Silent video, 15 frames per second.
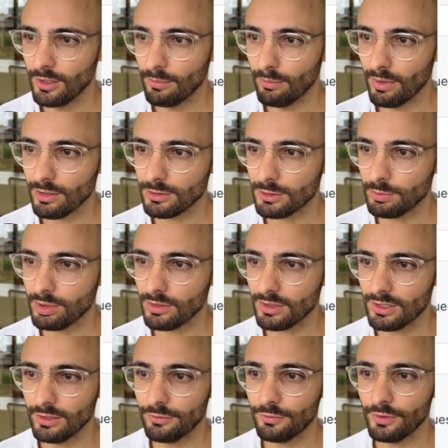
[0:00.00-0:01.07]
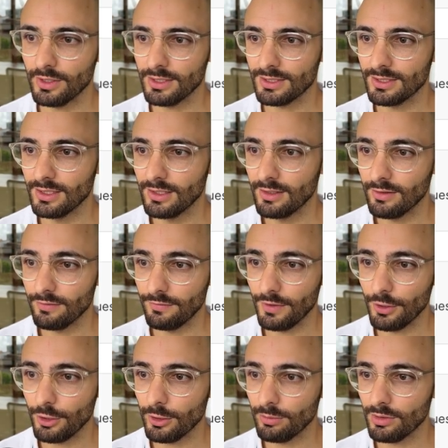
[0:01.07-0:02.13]
multiple different
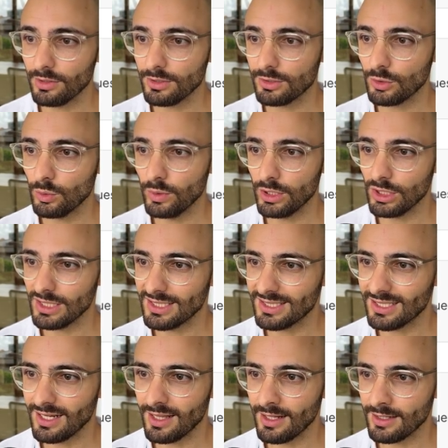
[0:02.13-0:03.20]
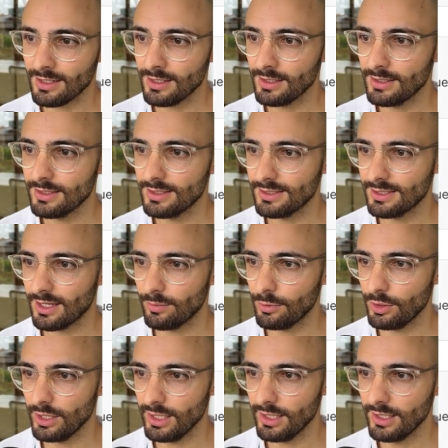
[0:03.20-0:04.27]
variables, which is slug,
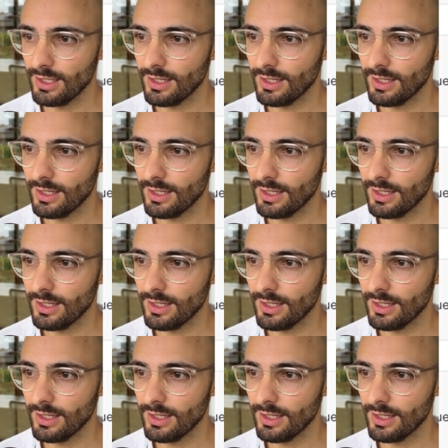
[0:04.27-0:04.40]
summary,